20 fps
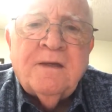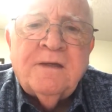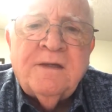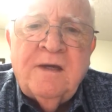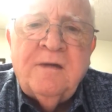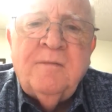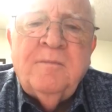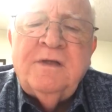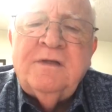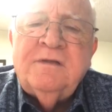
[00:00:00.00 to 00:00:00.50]

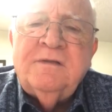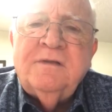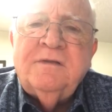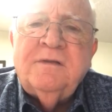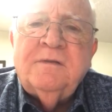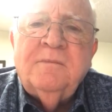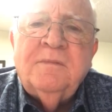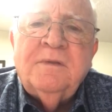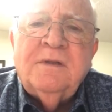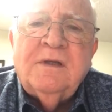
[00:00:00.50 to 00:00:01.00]
Came into
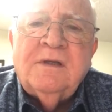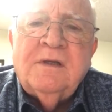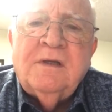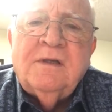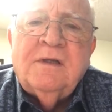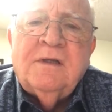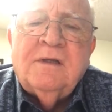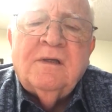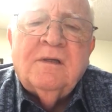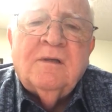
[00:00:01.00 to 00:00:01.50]
the,
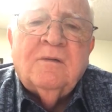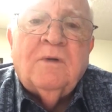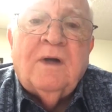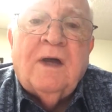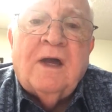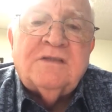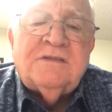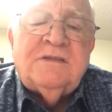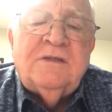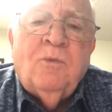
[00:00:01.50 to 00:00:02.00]

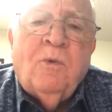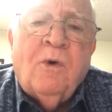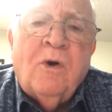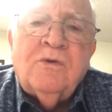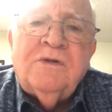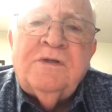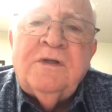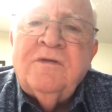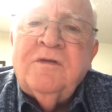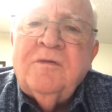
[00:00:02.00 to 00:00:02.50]
actually
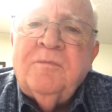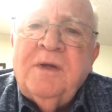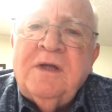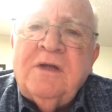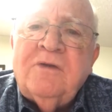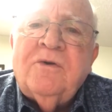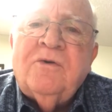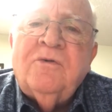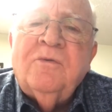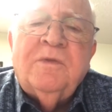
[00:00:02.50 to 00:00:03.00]
walked in the
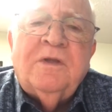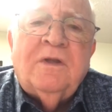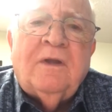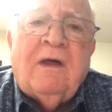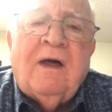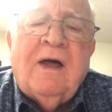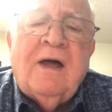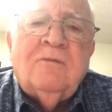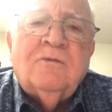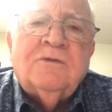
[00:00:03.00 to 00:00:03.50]
bedroom, the
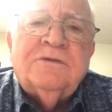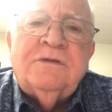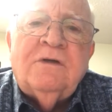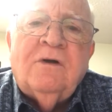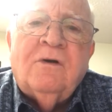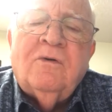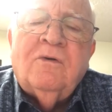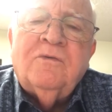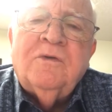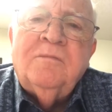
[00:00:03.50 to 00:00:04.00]
light was
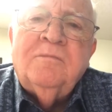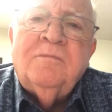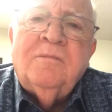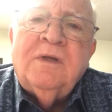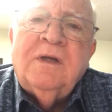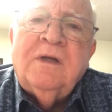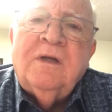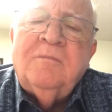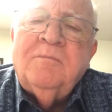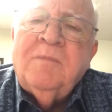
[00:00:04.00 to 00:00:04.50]
on, and,
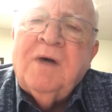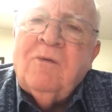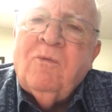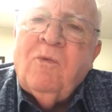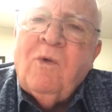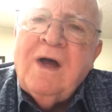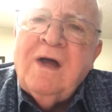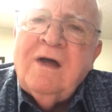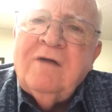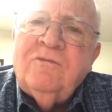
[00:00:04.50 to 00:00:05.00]
and my
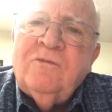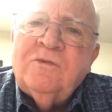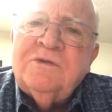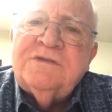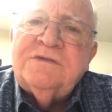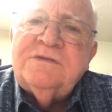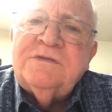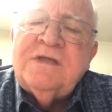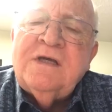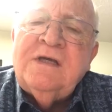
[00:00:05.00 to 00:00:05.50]
wife
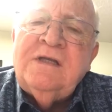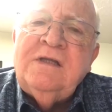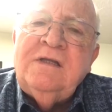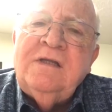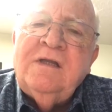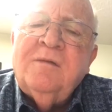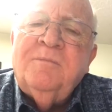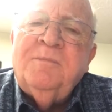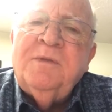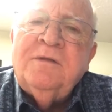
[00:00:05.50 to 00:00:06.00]
was
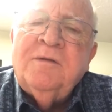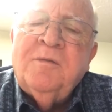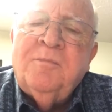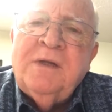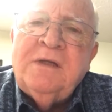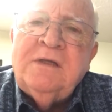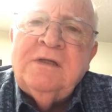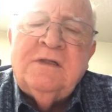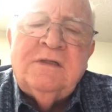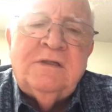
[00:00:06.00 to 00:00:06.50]
sitting up in the
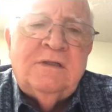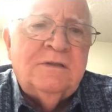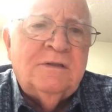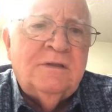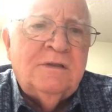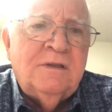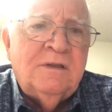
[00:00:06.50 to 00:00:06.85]
bed.